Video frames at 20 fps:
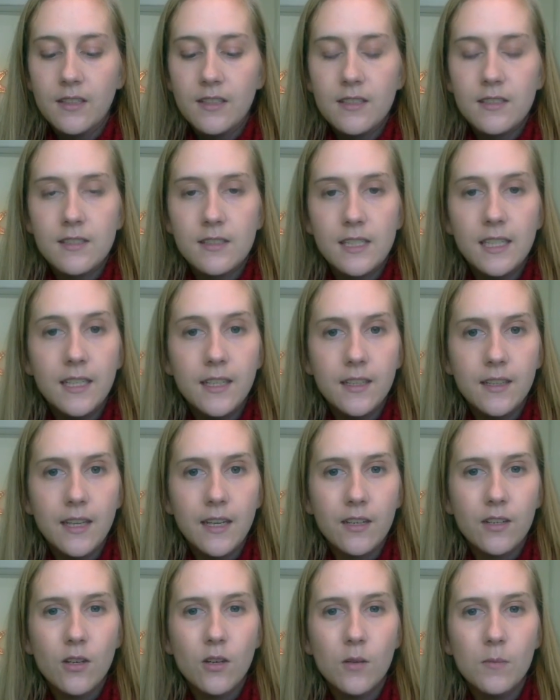seeing
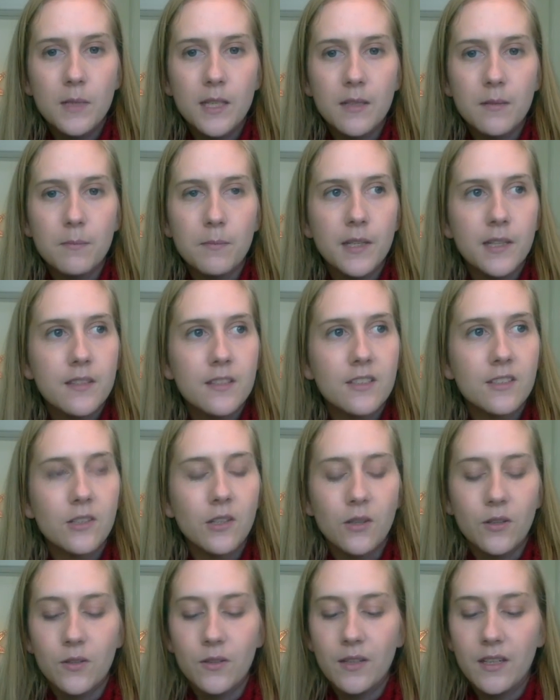that comment months
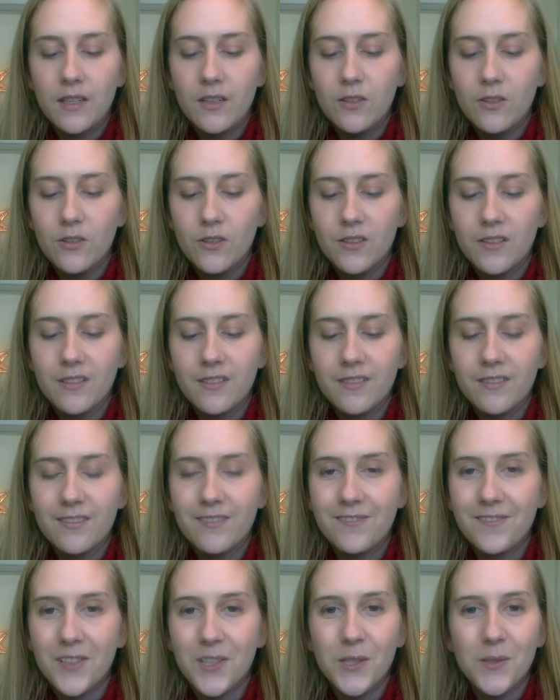ago and not
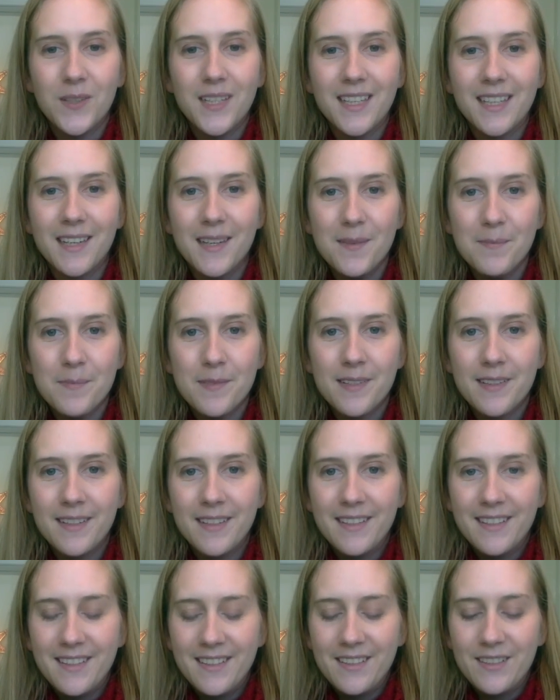following it up.
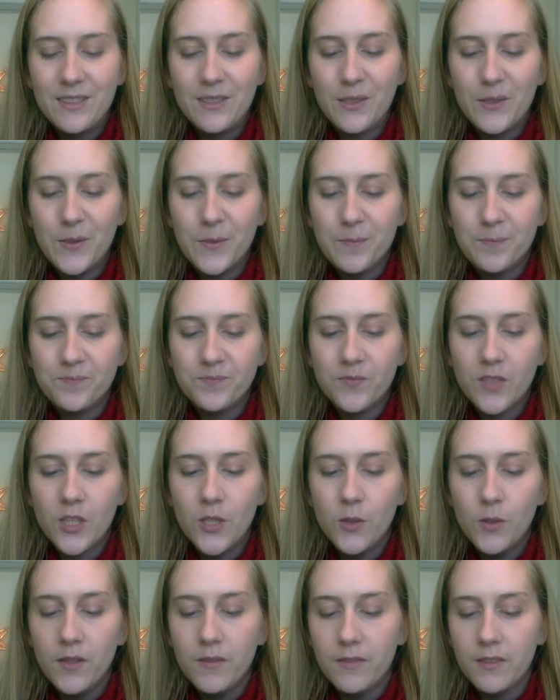So
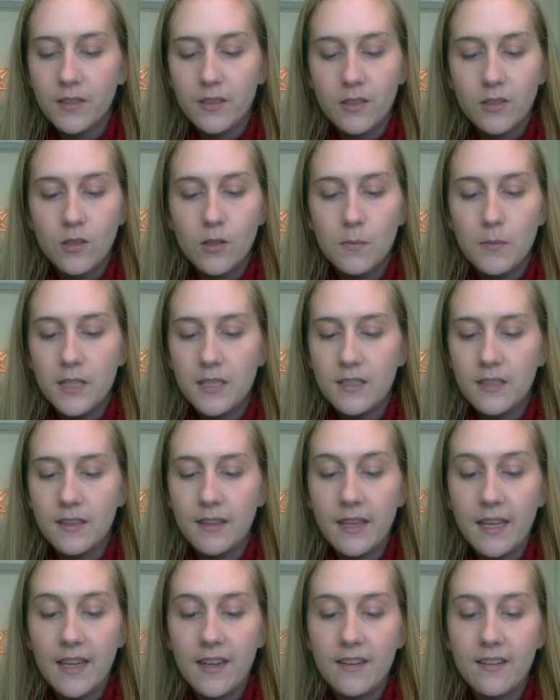whoever commented
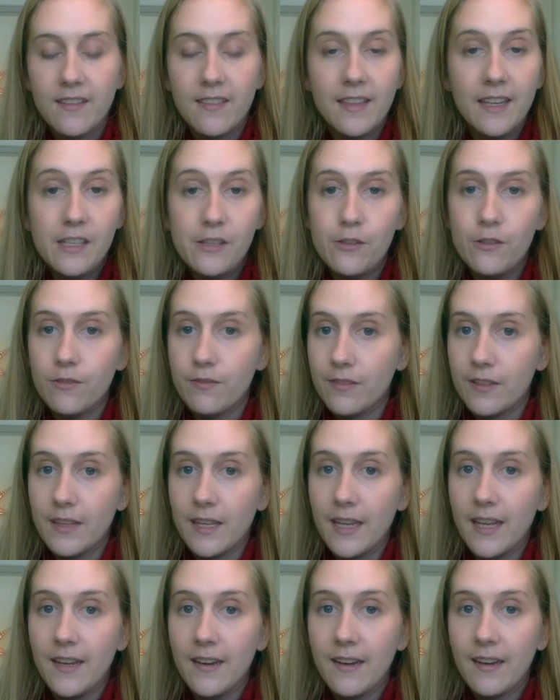that, thank you for
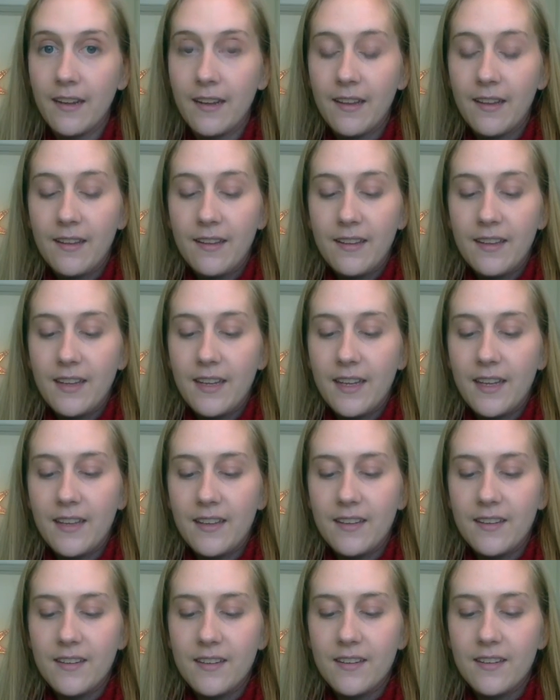that.
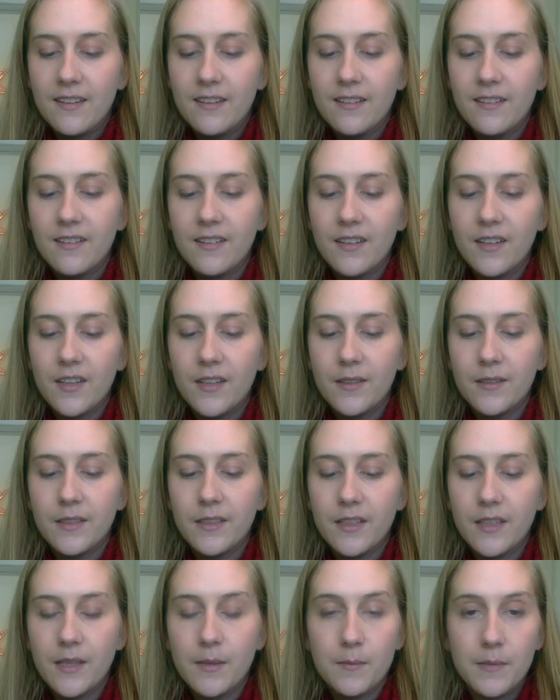And I
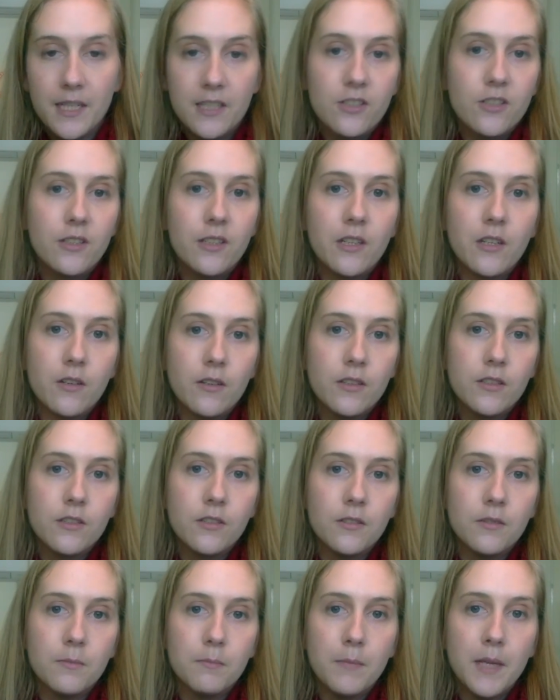am actually going
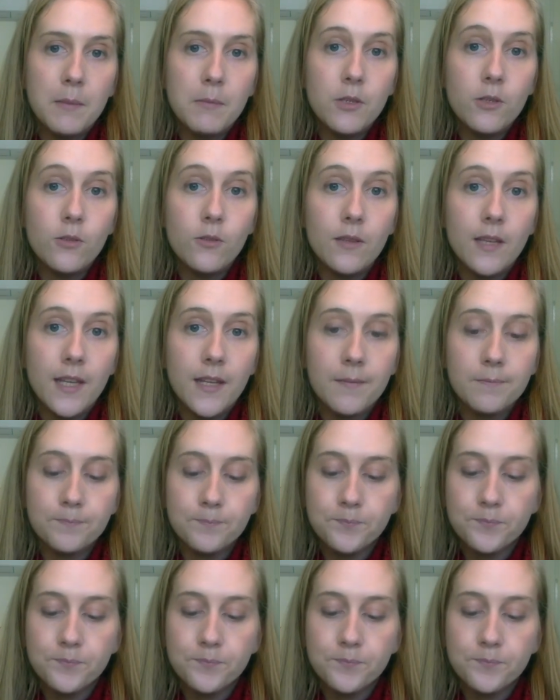to maybe do that.